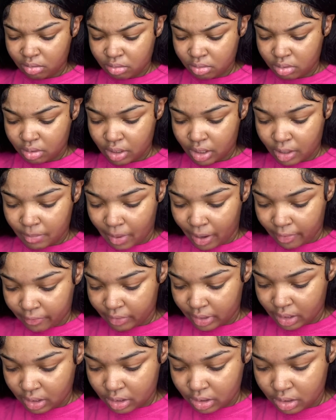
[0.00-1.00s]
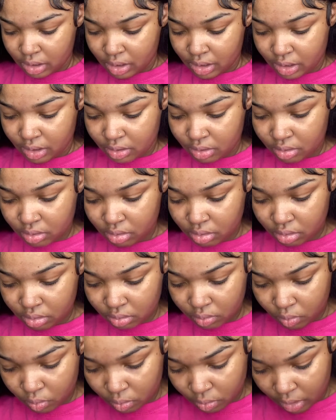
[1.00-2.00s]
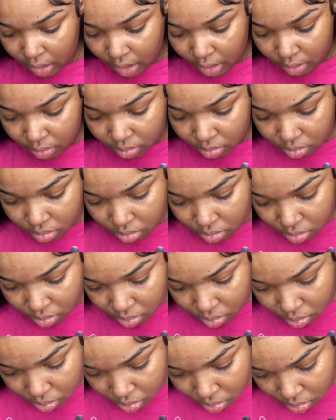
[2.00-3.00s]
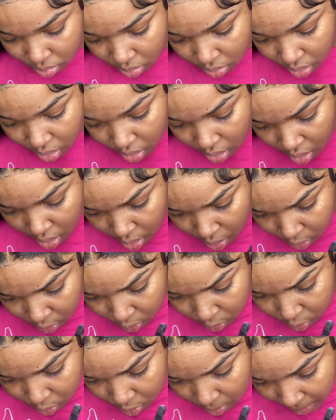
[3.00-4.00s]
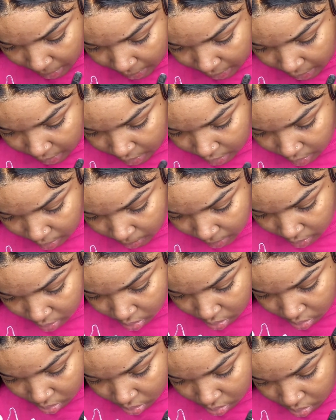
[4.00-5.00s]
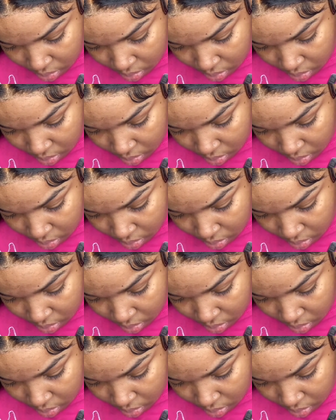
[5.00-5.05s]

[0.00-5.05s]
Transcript: get them off easily when I'm doing my lashes by myself.